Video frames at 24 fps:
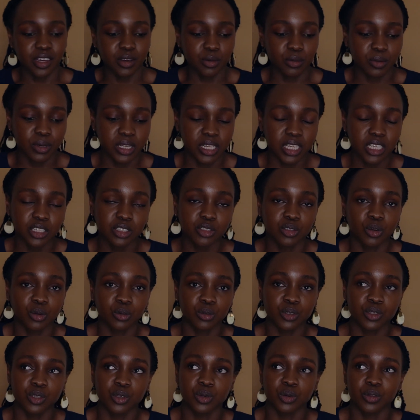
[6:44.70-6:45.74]
really
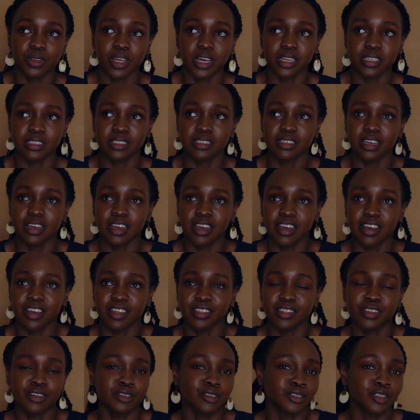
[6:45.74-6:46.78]
shows you that
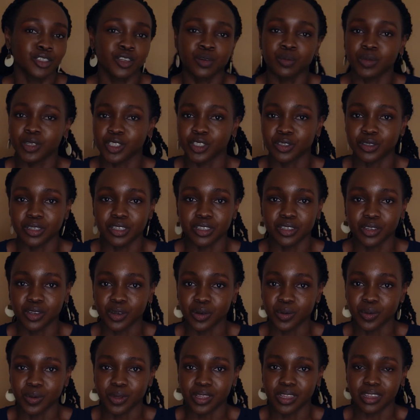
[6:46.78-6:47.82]
there is so much you can do
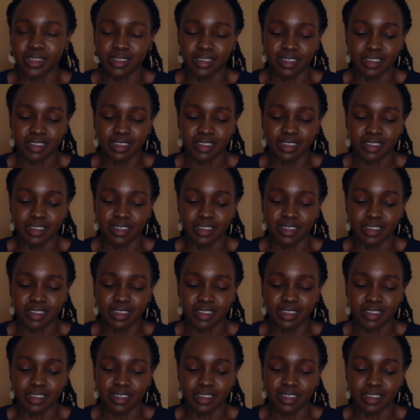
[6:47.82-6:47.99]
with